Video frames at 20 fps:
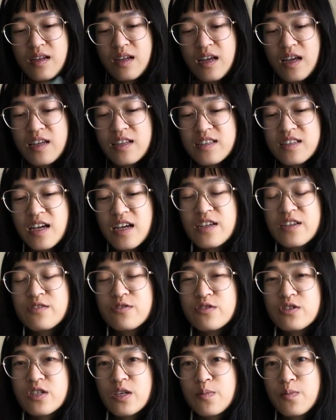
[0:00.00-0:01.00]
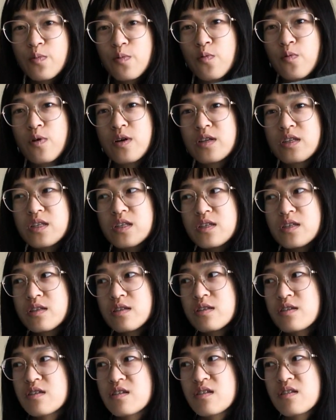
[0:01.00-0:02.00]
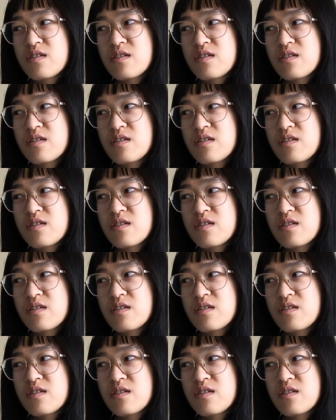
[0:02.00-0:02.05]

And I used up one